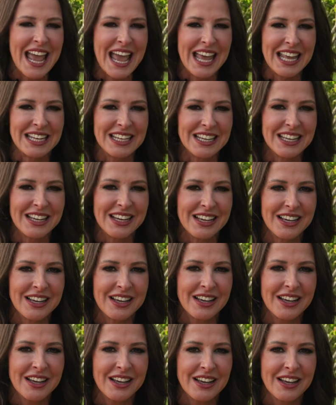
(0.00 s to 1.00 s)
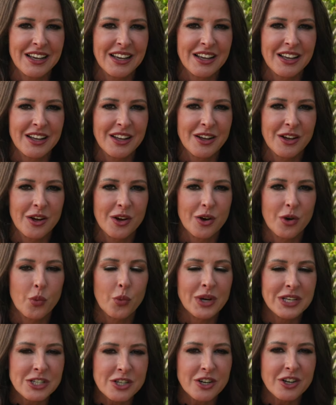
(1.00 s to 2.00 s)
end.
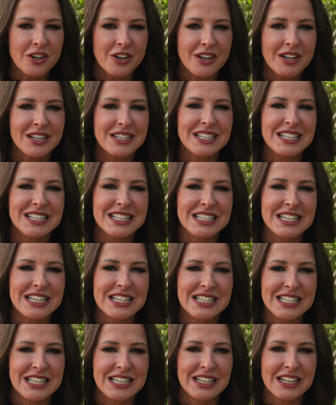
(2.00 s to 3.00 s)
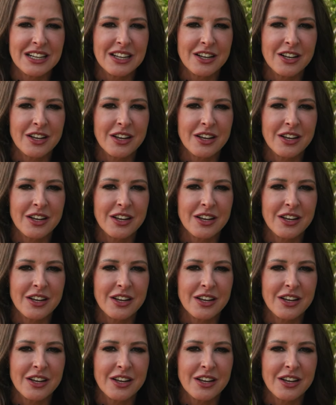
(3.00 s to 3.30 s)
Winter is a season.